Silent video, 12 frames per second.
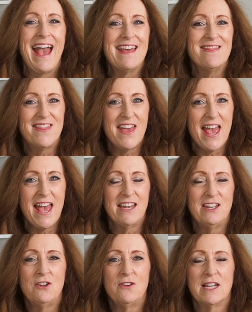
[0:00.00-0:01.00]
And
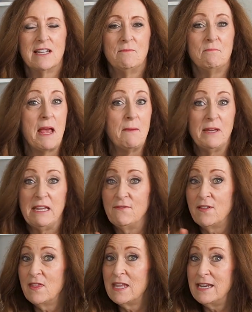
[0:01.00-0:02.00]
then you can maybe
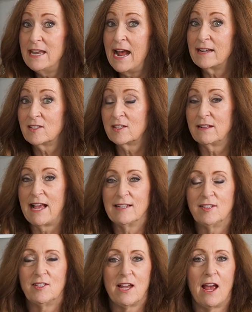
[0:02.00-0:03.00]
even the next
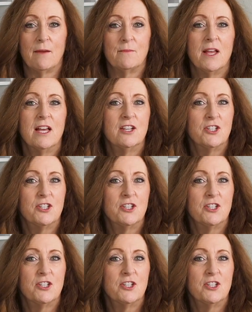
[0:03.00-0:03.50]
class time,